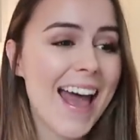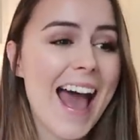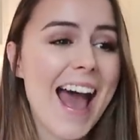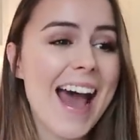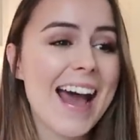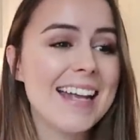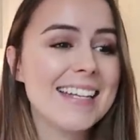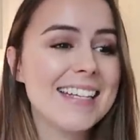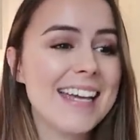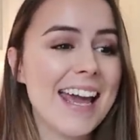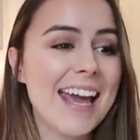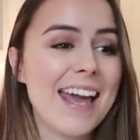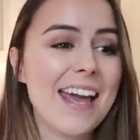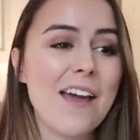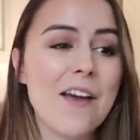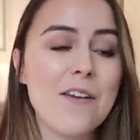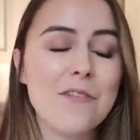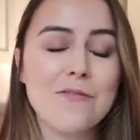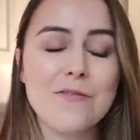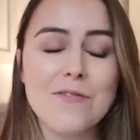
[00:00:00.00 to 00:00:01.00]
had
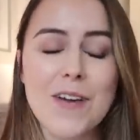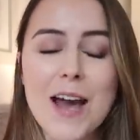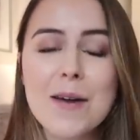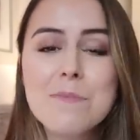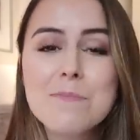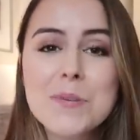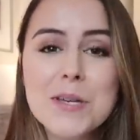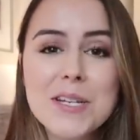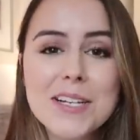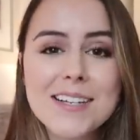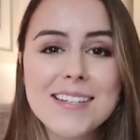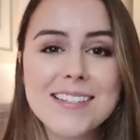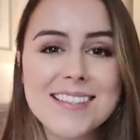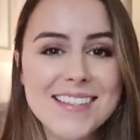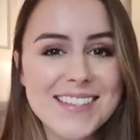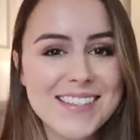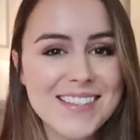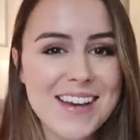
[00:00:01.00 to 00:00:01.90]
a fabulous